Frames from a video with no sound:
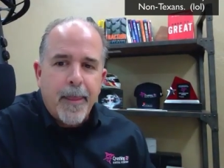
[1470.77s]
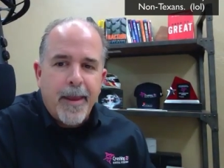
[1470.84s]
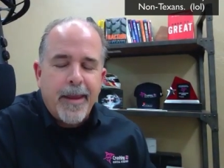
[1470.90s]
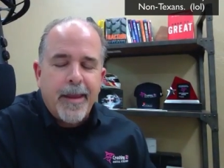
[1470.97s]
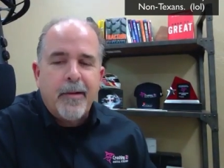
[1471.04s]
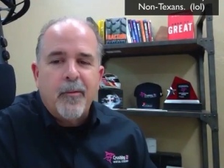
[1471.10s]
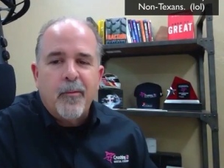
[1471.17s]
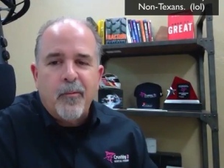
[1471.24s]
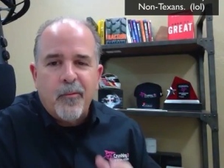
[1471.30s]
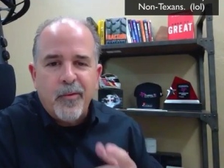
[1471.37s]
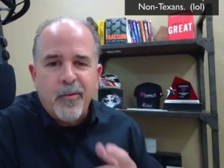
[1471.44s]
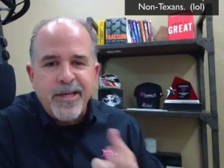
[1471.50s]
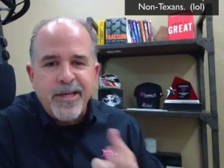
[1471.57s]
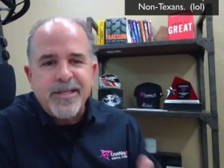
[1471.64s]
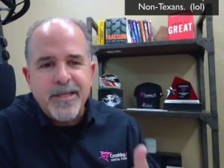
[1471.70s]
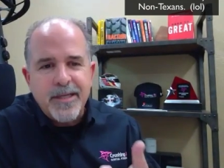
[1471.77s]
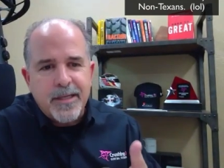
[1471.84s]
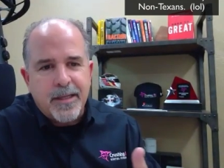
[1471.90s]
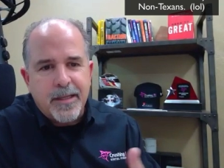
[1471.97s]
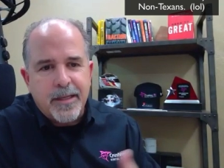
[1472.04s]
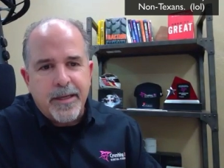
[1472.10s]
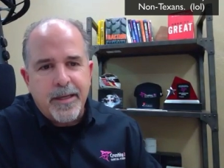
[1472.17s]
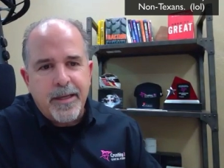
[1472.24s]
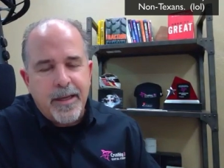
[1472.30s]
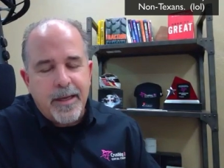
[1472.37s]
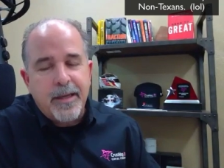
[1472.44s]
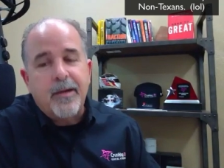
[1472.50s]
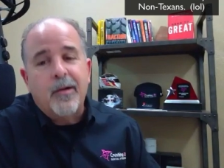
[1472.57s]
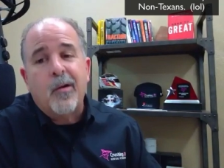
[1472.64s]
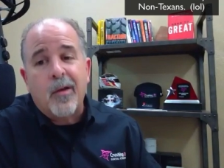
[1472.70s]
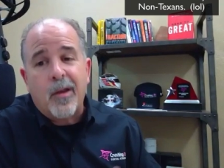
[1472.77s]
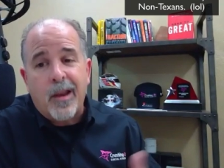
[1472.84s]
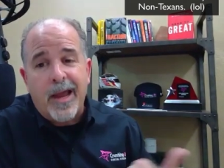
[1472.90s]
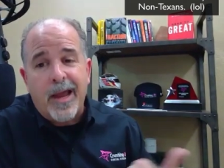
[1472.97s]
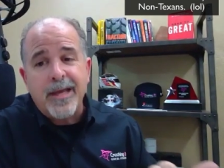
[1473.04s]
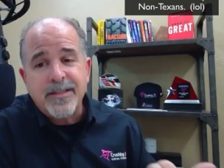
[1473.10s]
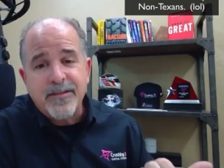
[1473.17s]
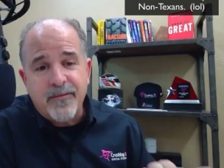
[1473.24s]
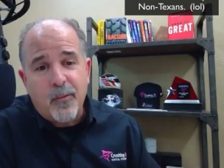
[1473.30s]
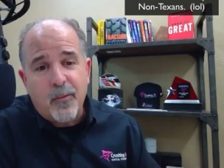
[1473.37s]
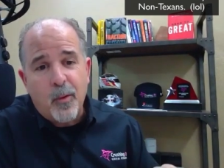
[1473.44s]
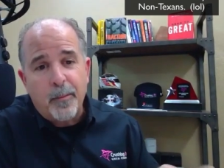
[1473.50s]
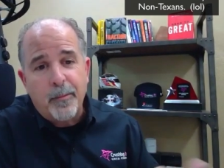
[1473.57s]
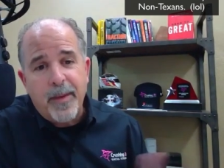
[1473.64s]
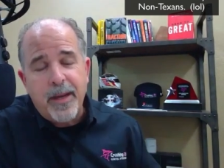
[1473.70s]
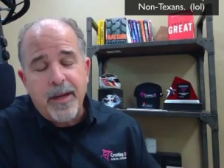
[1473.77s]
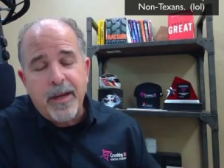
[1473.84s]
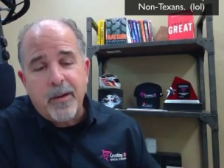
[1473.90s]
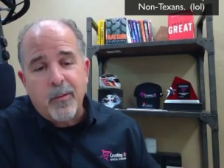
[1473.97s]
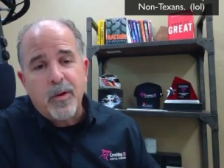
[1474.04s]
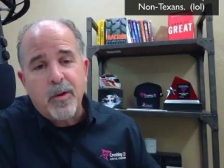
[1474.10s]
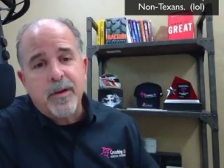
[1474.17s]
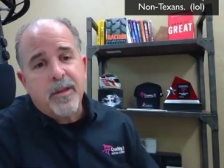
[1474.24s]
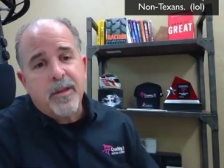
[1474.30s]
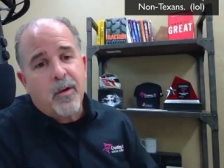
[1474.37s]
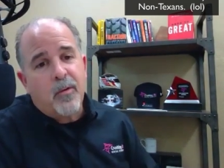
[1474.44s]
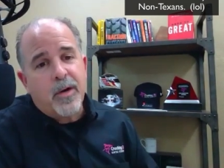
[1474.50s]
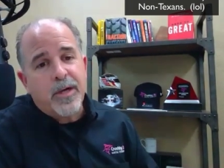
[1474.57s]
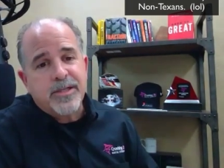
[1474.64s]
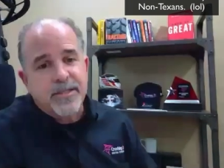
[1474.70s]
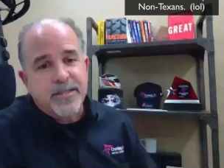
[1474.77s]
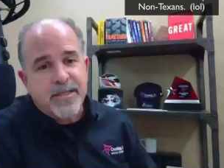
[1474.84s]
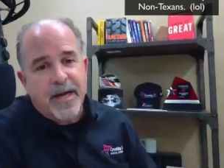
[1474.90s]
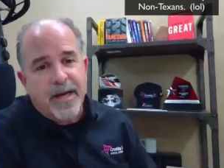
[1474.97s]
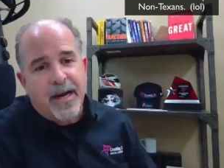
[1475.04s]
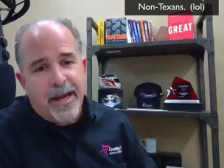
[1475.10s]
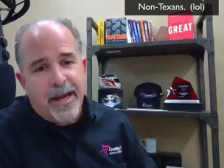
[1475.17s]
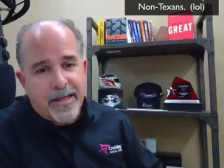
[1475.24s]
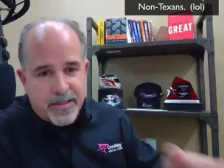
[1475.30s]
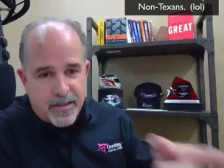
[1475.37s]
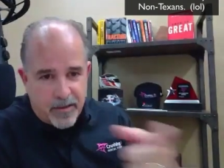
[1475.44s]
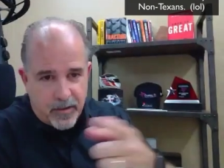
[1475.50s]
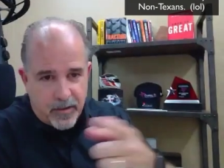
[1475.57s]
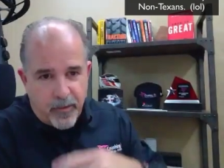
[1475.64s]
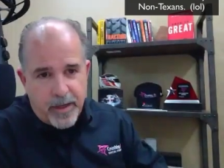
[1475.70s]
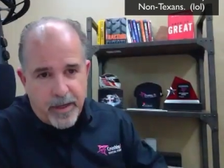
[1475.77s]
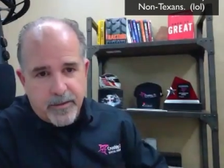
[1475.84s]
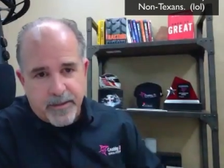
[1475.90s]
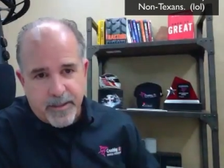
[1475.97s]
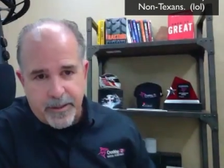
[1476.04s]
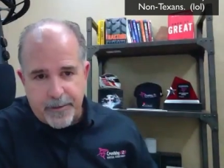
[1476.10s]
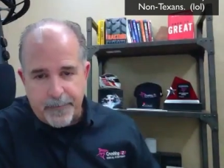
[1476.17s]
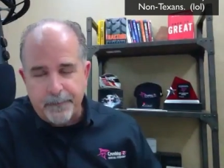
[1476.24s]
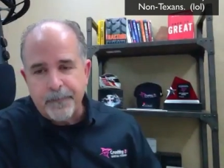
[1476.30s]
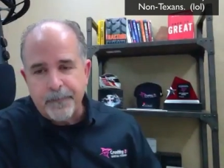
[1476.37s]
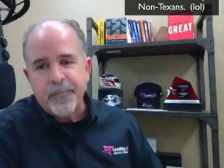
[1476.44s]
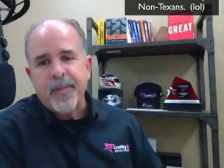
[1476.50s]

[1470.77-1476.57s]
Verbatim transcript: and recently, in our last forum meeting, one of the questions that I asked on a round, time,